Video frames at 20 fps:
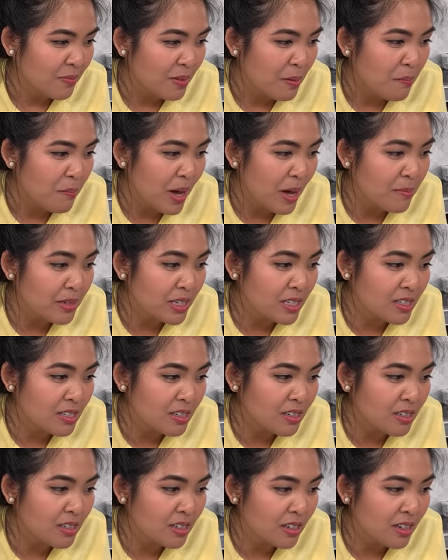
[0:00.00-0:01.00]
My
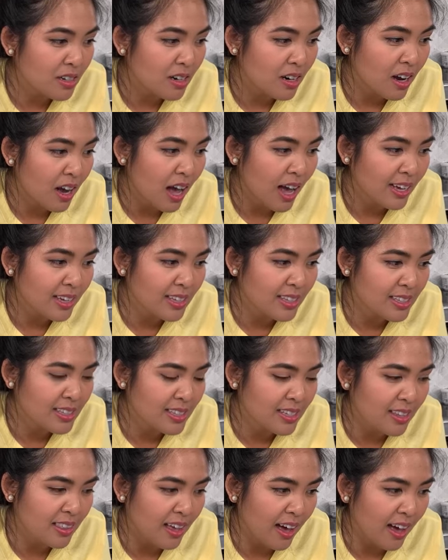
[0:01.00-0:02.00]
mixer, I can
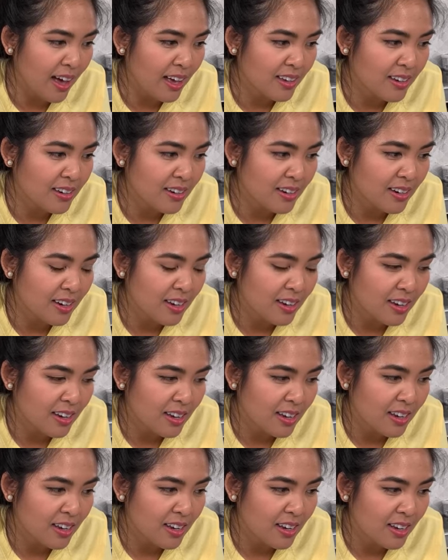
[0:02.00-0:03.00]
see that.
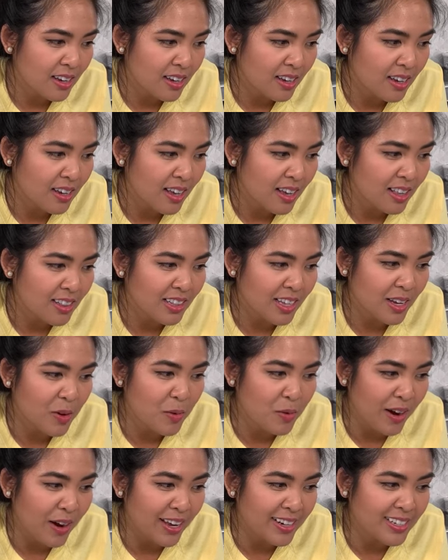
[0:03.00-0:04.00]
Like a
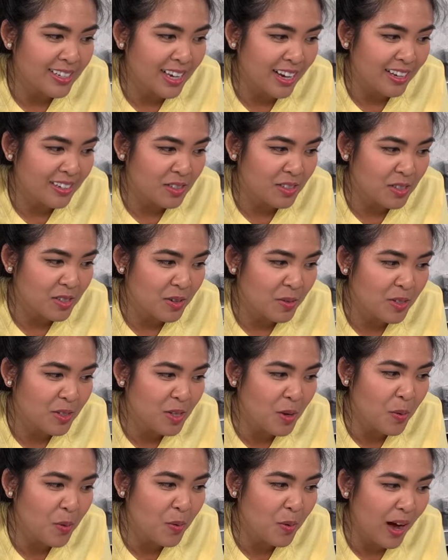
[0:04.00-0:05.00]
red dinosaur.
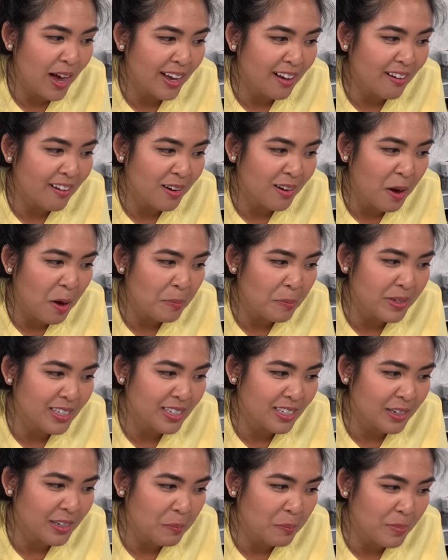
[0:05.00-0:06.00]
So I got a comment
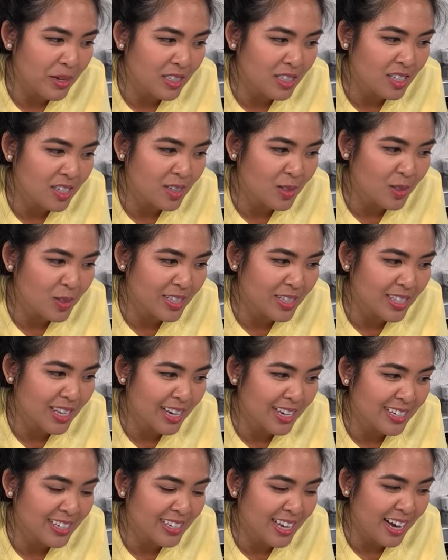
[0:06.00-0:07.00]
here, mixer looks
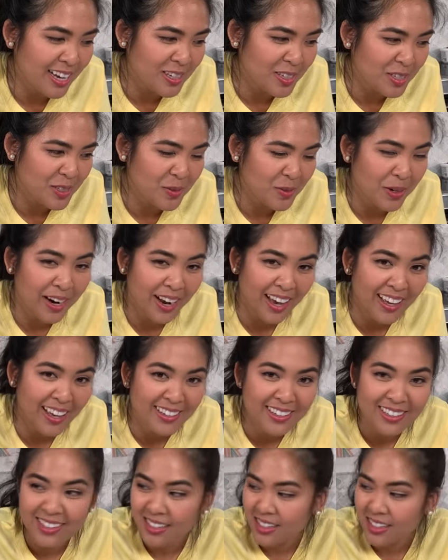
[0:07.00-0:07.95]
like dinosaur head.